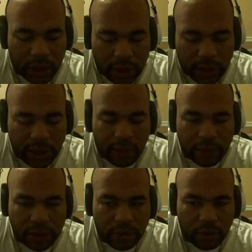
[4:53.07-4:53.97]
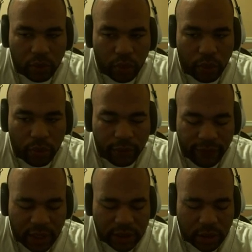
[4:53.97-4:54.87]
with the elite damage and the reroll
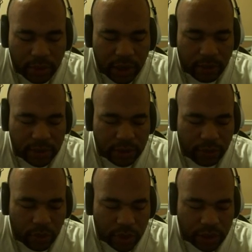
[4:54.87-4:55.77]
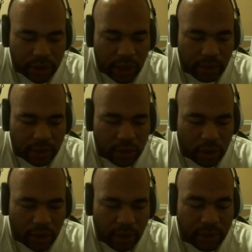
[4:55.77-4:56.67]
the Fetish Army damage to poison damage,
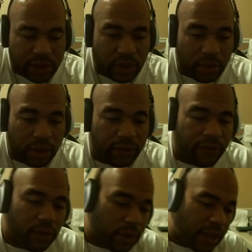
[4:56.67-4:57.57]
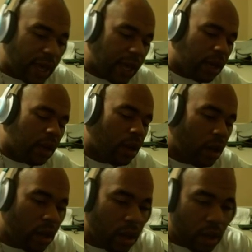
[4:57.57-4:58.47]
dart damage. So I'm looking forward to that.
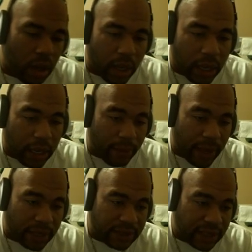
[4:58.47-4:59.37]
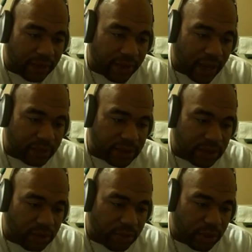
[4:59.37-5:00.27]
Outside of that, I'm
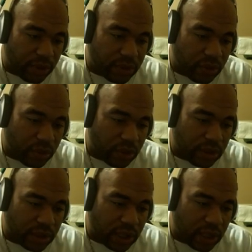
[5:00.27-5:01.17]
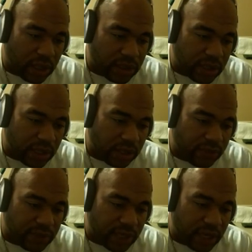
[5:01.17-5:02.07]
still building towards the
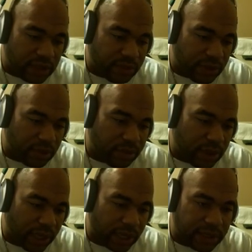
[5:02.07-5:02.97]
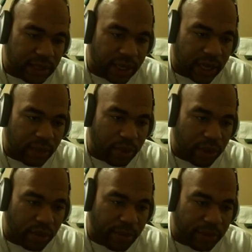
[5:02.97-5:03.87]
Tickling of Asajj build, but like I said, I got a pretty